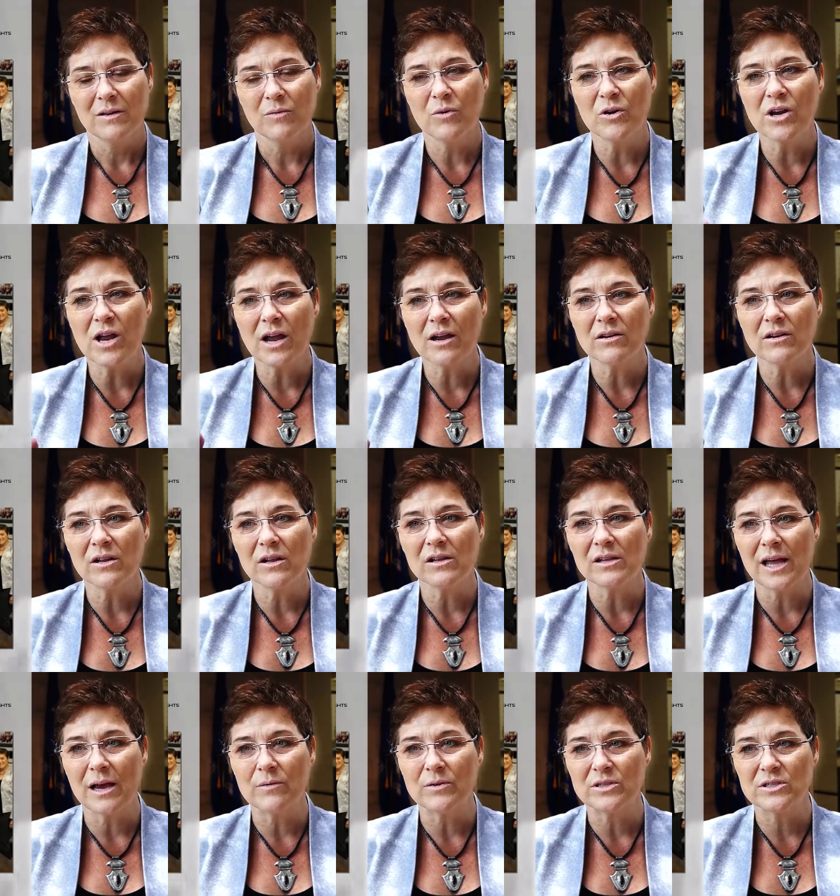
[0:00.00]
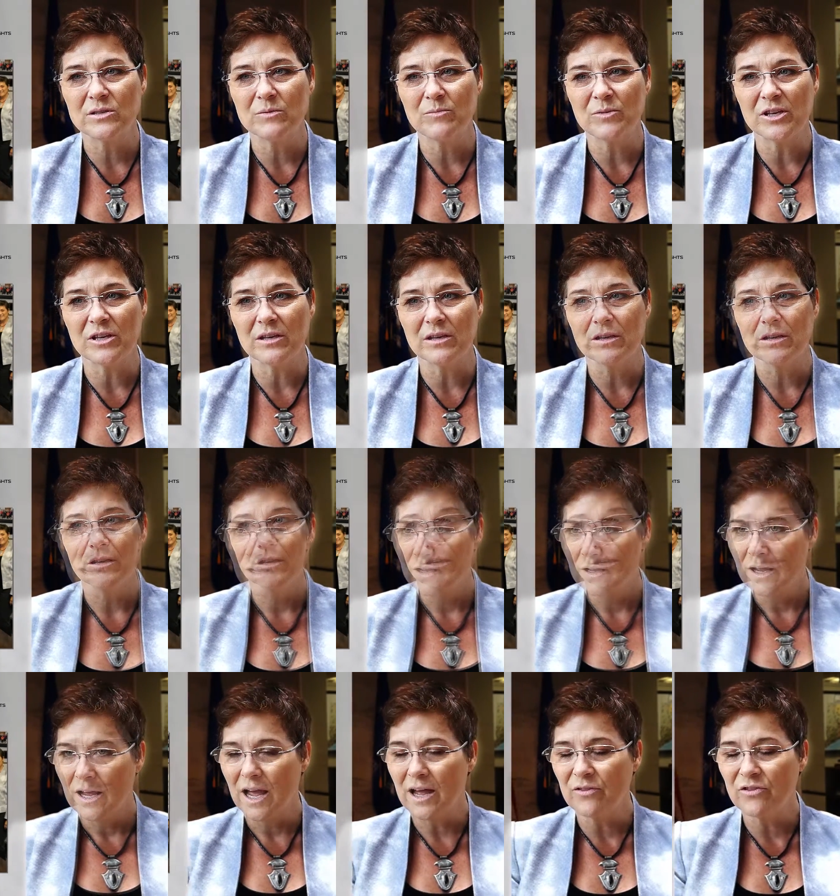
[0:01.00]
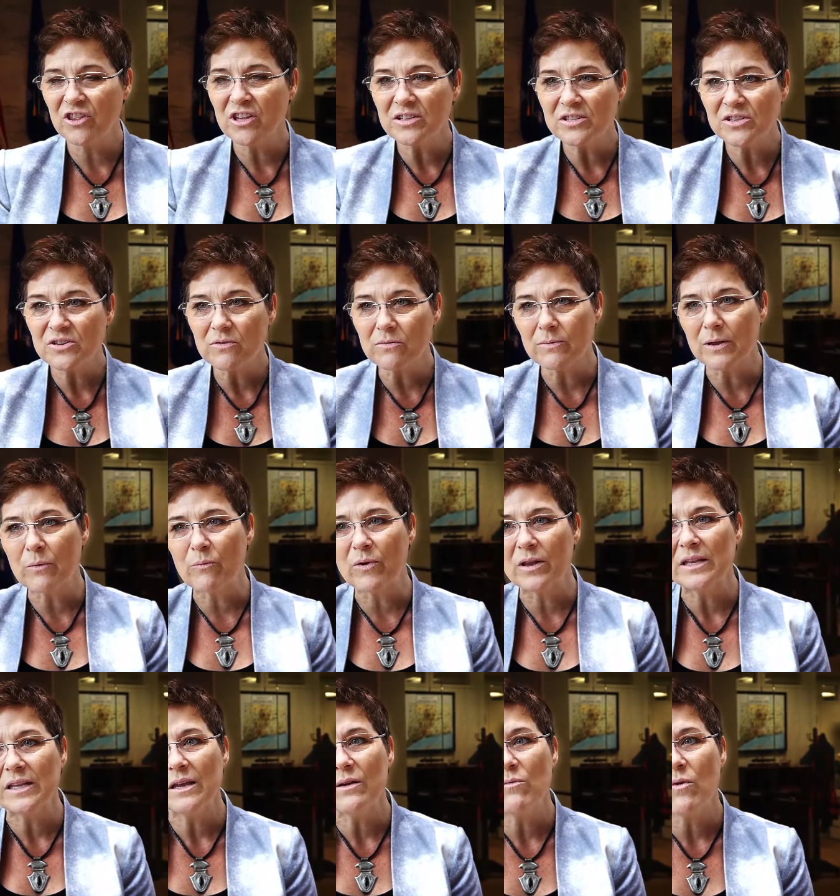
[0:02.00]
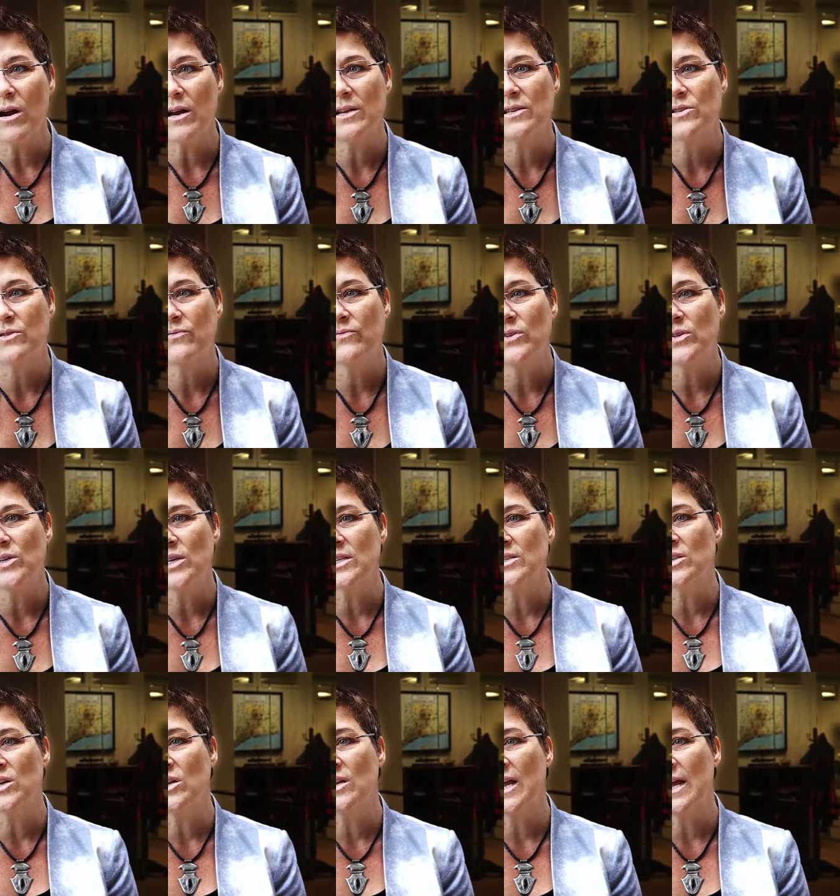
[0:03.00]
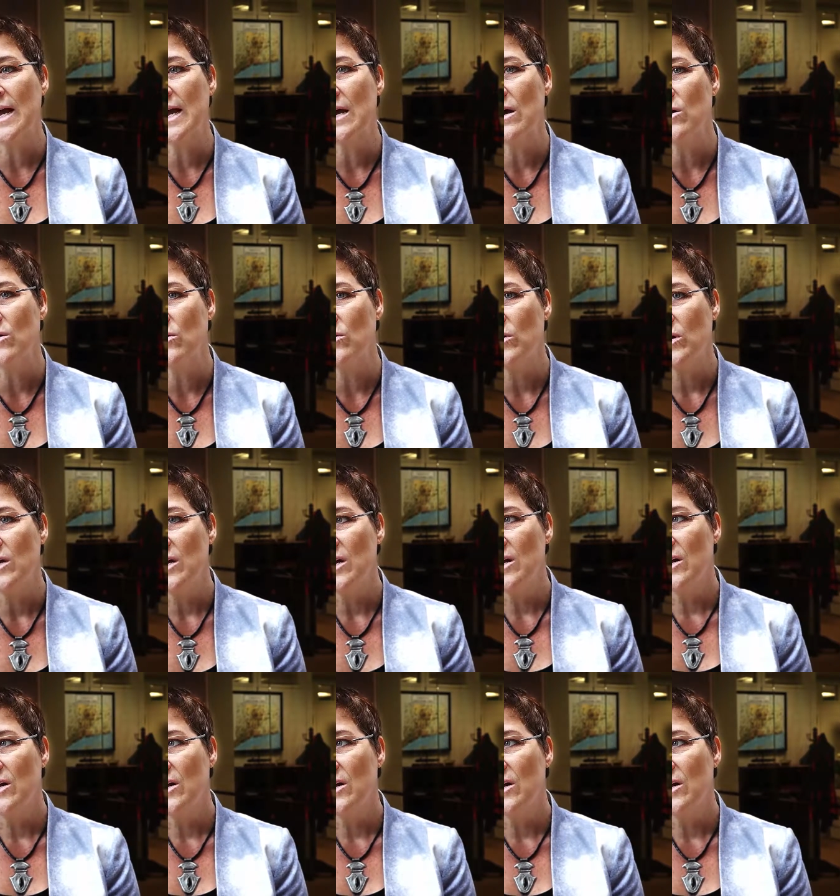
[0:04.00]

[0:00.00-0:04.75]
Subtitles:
We're not going to allow it to be. And this year we really wanted to focus on how